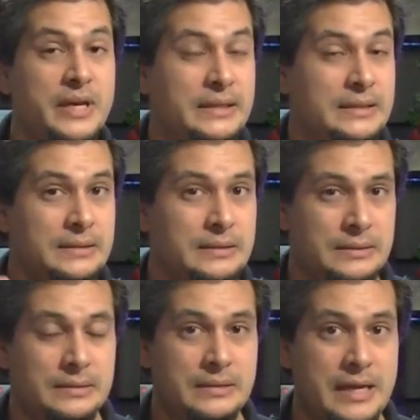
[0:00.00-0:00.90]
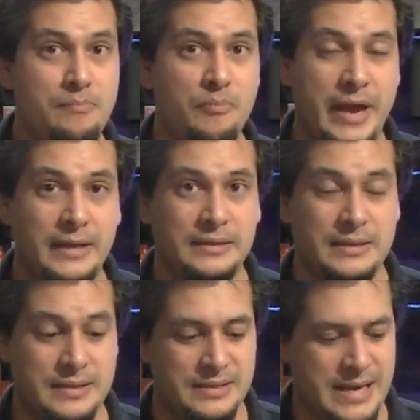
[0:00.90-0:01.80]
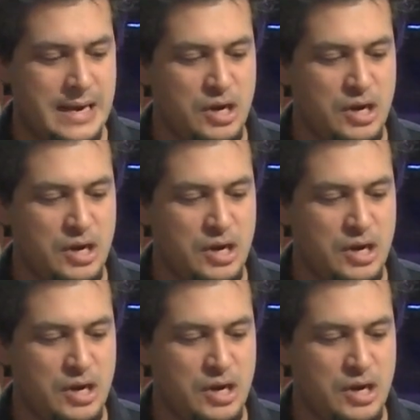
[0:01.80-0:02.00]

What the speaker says: that the impact is there,